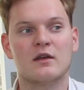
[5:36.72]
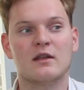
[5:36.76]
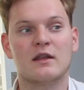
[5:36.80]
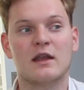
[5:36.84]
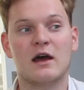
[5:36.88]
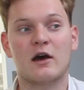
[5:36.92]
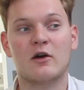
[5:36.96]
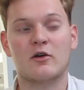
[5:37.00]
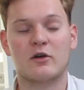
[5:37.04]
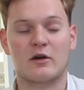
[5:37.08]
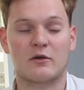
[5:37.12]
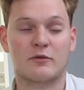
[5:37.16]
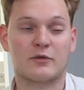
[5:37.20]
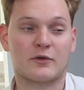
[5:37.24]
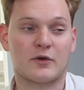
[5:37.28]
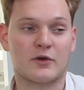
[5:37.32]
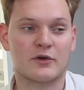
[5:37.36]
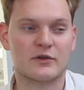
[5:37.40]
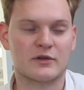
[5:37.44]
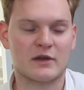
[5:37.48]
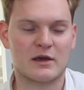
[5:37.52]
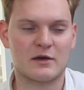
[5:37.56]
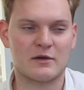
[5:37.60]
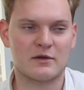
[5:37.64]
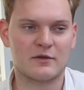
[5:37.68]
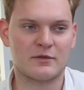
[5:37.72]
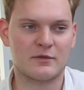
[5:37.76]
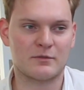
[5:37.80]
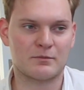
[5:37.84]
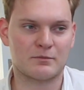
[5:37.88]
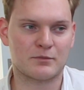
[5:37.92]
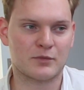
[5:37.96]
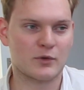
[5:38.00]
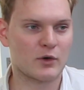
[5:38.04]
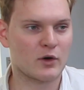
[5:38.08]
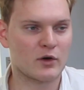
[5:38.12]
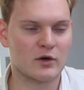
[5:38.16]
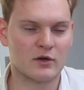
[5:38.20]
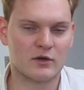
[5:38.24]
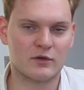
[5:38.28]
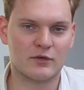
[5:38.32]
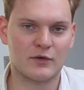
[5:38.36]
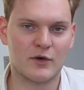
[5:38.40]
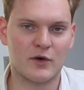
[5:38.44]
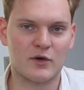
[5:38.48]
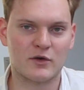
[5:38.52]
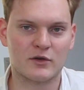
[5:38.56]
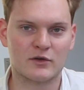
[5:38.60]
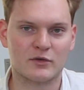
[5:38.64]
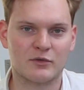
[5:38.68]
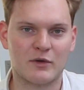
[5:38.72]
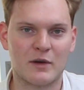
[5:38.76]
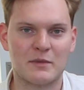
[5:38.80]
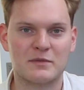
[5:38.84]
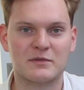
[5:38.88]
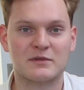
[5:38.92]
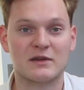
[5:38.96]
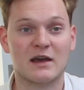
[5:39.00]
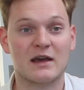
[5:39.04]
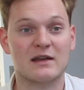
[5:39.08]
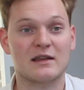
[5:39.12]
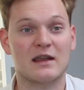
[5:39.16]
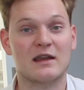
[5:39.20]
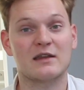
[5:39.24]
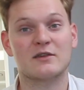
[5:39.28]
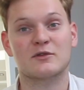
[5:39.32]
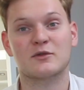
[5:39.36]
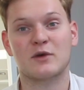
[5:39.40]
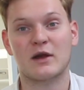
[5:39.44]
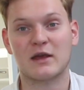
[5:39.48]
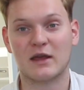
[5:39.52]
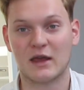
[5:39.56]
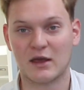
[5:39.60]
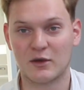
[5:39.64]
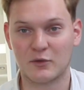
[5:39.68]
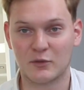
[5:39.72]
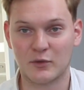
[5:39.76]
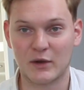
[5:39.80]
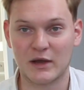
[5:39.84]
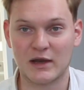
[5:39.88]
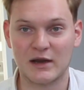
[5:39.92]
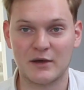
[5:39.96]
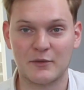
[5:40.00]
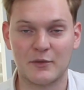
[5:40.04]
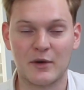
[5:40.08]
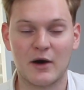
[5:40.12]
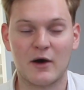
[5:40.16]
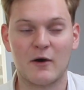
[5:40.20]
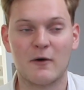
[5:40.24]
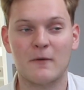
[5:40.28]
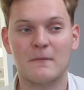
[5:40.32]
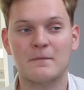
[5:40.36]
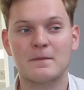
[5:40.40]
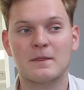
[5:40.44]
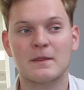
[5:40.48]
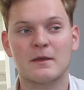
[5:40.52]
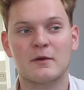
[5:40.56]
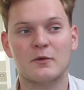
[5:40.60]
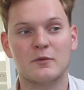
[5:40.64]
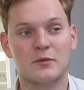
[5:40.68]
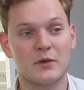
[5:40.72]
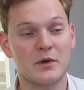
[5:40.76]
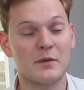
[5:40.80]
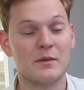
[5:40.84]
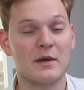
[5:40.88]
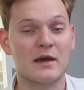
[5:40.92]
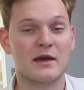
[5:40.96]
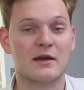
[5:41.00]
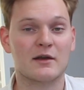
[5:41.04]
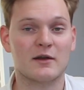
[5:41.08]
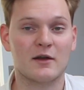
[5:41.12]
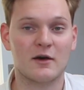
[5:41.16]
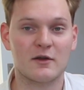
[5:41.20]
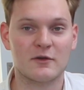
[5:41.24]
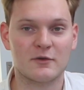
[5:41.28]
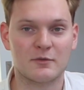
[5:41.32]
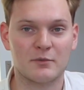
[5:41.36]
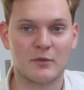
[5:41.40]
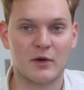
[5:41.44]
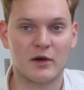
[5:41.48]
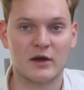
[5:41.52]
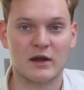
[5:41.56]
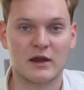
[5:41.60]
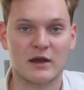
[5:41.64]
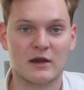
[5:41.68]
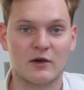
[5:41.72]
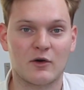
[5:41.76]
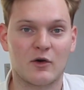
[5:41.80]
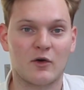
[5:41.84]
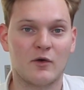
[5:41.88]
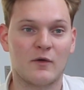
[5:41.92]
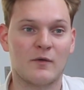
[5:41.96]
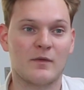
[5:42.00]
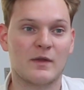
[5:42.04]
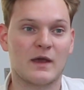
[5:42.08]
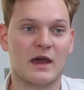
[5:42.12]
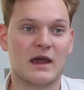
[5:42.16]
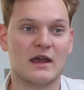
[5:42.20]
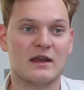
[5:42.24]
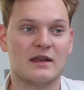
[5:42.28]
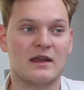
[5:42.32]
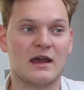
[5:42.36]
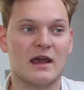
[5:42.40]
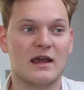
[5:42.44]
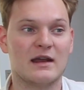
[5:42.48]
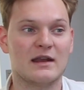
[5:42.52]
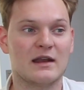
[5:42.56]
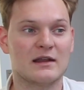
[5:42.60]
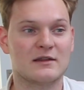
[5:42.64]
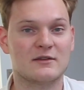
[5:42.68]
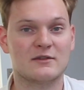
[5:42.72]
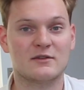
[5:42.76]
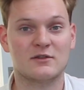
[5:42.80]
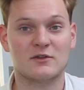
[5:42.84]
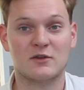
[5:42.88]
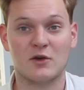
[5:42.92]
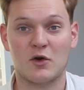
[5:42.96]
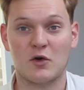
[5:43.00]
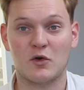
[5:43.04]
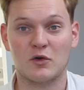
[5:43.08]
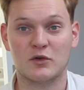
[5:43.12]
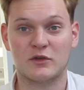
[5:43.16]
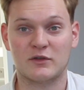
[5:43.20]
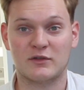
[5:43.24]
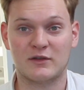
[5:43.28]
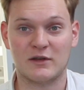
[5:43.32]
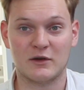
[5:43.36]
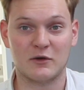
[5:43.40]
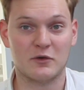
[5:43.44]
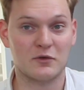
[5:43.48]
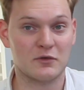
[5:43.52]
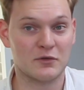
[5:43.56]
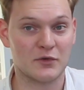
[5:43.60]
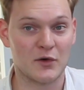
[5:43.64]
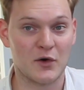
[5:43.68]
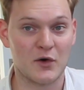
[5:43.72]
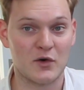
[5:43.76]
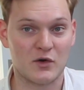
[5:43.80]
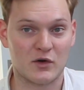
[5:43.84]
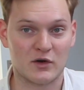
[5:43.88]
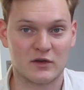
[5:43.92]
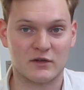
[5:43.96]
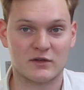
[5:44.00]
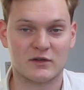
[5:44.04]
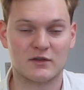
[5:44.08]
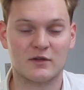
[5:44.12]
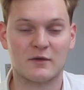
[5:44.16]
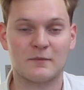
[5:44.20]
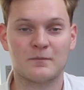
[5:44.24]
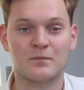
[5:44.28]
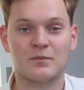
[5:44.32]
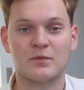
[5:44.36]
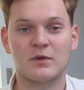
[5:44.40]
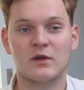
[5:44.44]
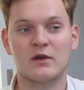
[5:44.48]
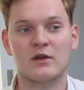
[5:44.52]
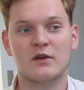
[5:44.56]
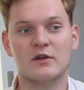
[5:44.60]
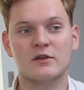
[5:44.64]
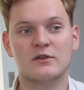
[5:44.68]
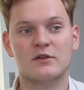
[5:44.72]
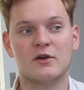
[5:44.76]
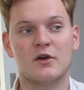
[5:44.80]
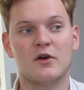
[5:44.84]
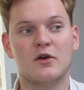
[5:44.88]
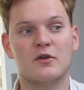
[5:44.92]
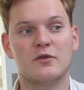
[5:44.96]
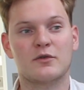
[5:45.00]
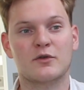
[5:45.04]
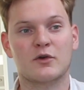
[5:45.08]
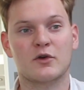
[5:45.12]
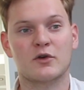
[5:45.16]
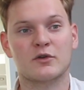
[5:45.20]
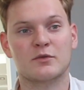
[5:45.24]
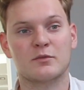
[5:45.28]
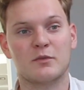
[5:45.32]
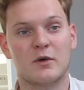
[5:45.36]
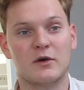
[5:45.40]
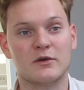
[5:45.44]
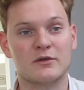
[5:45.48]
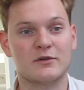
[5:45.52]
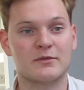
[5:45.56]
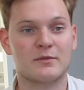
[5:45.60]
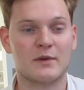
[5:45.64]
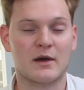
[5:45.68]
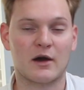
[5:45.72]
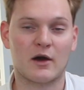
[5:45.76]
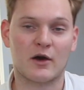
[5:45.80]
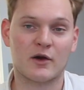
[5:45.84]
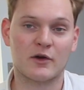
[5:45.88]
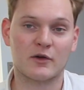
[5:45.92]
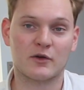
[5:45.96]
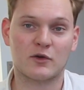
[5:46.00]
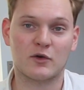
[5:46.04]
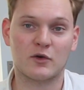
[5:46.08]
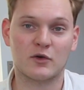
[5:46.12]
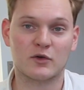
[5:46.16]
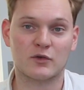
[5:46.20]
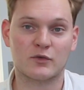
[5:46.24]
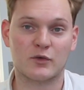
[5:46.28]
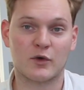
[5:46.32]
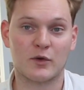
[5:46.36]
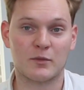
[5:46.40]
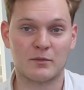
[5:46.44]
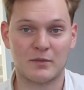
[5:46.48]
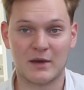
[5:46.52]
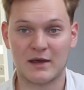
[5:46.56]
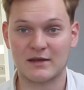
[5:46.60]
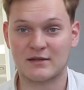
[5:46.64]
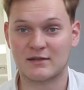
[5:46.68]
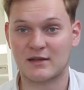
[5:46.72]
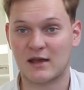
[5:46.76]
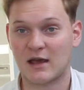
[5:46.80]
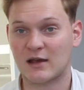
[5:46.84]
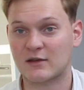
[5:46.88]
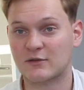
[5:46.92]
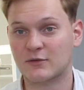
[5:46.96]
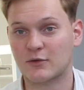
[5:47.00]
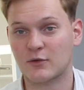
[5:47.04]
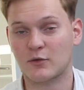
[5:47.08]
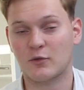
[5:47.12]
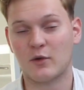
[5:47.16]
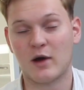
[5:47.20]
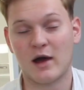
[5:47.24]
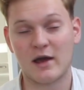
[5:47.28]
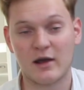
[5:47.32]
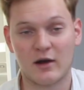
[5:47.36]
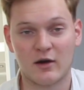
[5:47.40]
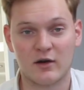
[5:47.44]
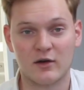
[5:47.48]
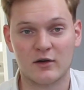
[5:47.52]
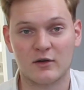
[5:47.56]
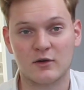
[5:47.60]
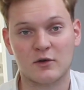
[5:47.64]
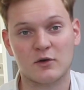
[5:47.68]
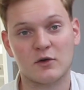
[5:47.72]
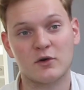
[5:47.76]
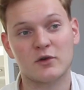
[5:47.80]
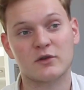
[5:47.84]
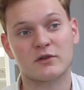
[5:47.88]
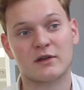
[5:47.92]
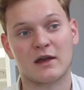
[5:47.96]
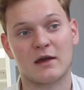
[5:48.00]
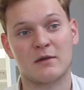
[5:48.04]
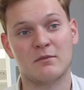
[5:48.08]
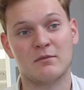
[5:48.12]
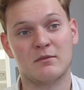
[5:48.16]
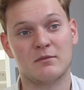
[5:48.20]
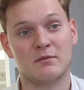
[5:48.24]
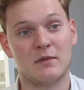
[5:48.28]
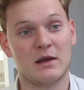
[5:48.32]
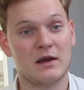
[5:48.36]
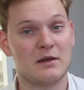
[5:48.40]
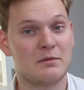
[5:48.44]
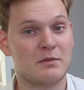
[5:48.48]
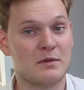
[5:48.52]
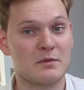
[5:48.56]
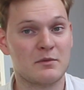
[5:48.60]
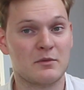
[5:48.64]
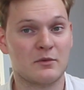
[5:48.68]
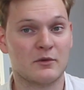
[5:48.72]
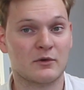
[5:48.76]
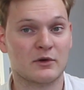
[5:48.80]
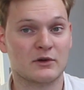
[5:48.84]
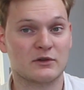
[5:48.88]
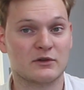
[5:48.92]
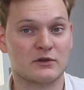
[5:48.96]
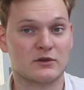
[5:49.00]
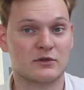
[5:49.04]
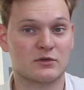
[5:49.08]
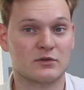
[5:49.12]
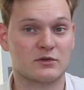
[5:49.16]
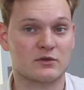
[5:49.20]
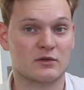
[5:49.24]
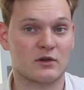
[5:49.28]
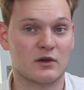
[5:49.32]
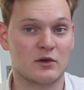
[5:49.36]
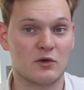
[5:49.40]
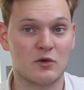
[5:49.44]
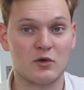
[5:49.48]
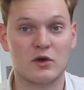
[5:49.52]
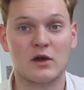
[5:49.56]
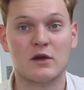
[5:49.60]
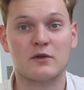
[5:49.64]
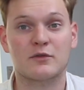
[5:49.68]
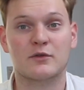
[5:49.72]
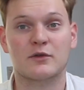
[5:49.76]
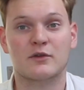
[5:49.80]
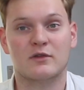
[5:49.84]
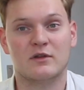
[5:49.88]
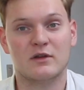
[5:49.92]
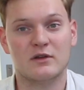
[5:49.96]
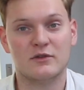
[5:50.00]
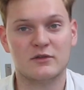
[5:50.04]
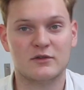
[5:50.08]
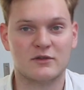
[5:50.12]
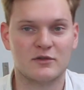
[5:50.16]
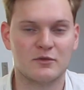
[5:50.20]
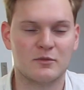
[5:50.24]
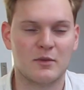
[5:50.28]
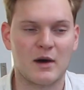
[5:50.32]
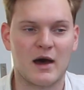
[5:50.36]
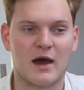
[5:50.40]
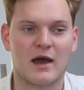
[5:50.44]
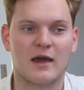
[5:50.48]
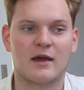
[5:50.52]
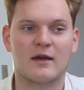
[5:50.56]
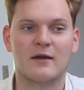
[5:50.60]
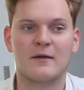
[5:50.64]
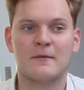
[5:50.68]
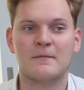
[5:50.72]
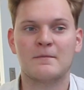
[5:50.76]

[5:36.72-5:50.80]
Now, of course, a product focused website that is ranking really well will make a lot of money on a day that's so sale focused. So, of course, most of my articles were best X for Y articles, and many people were just looking for deals to buy.